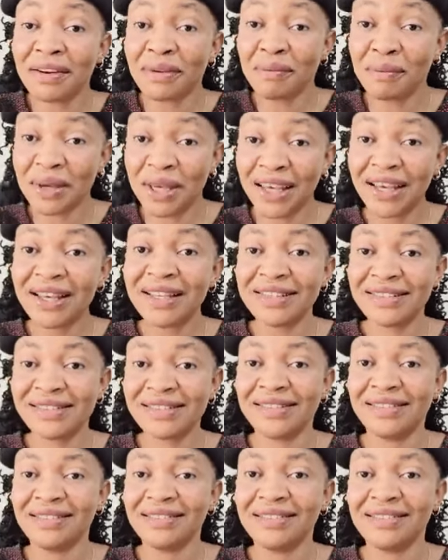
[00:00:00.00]

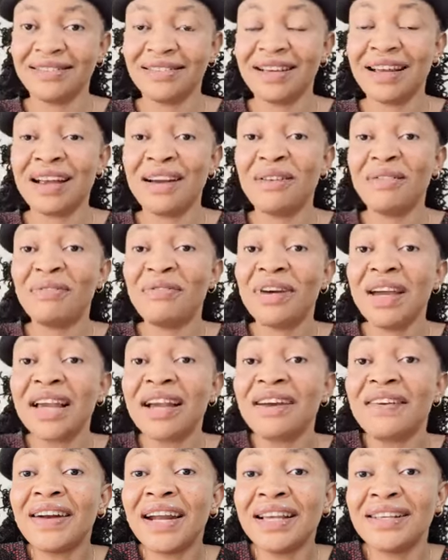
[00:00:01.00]
repent and
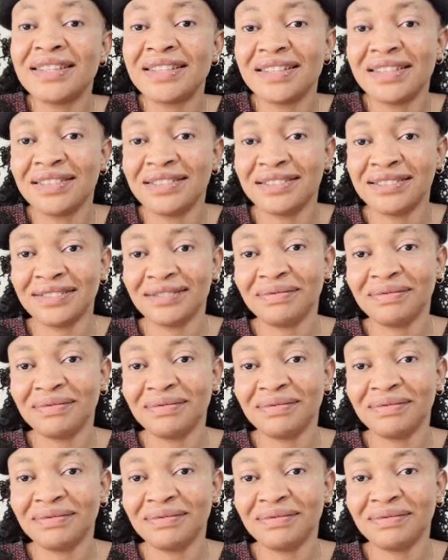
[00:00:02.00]
find Christ.